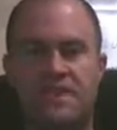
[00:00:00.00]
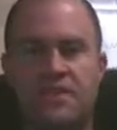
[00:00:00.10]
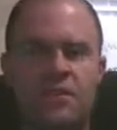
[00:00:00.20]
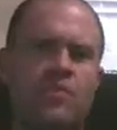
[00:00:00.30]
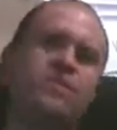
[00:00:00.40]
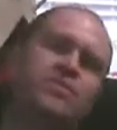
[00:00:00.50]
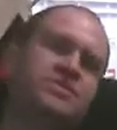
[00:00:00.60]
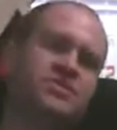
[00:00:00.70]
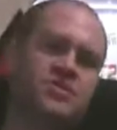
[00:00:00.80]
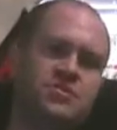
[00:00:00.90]
Like,
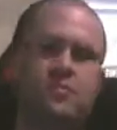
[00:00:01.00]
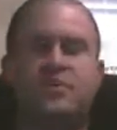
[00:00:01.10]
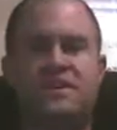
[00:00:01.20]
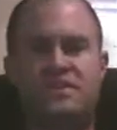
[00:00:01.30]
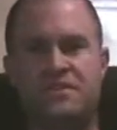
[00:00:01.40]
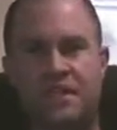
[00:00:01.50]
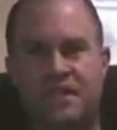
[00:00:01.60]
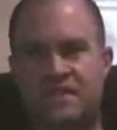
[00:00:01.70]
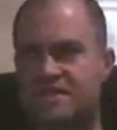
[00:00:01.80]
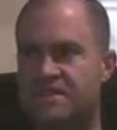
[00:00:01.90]
when should you replace your
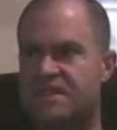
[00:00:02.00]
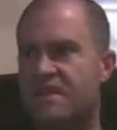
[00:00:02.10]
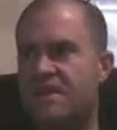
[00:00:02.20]
lens?